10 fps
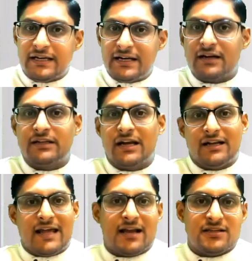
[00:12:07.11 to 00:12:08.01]

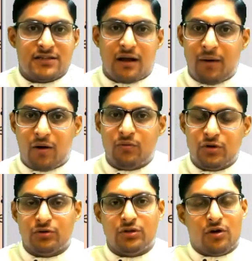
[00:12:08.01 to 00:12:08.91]
deducted tax
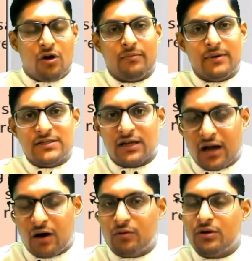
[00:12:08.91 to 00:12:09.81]
amount to the government's
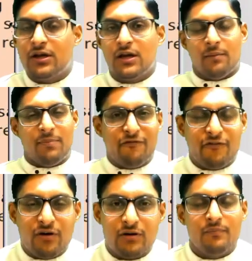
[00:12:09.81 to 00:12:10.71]
account
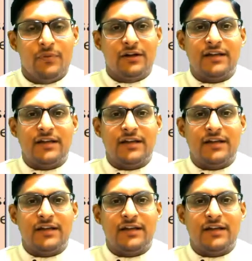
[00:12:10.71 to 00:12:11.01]
before